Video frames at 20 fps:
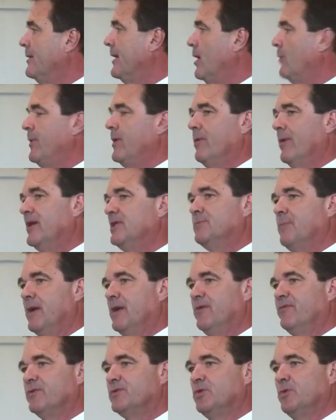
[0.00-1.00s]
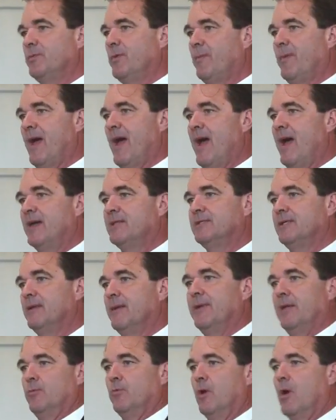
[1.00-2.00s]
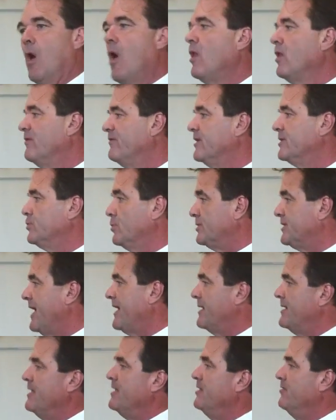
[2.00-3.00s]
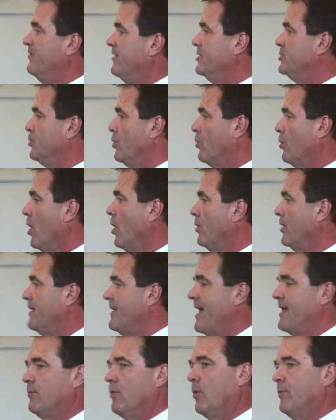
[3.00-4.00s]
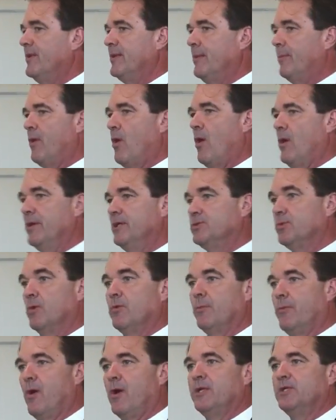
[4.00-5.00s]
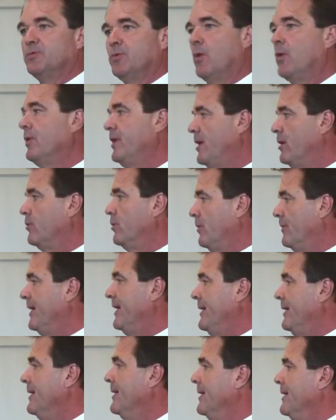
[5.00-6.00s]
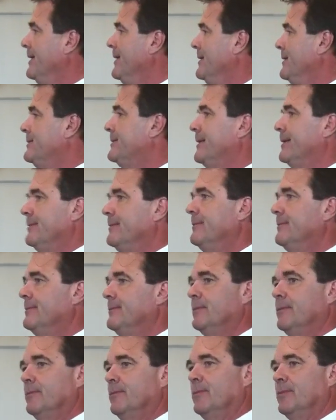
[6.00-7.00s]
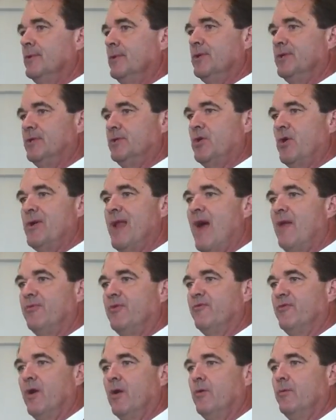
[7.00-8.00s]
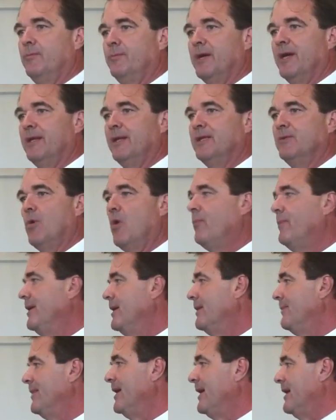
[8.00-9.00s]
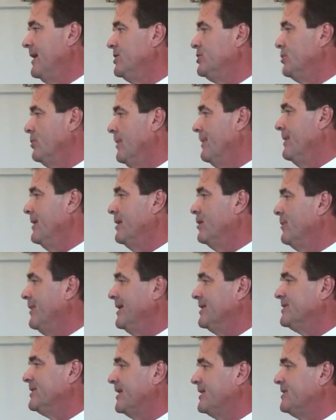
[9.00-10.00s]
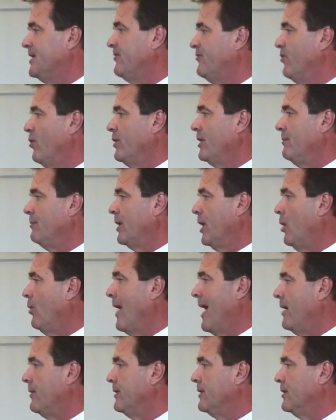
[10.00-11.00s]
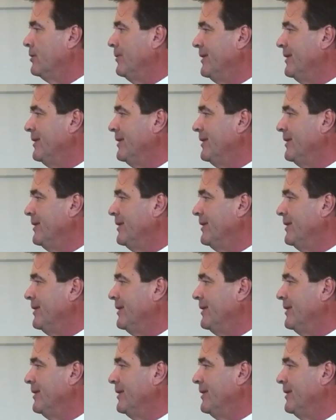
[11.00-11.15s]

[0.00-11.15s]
helping raise money for super PACs. And I mean, all of us will take an individual role in that. It won't be the party's role. The party's role here will be to turn out the vote, but it won't be a big issue. I mean, it'll be a 60-40 blowout.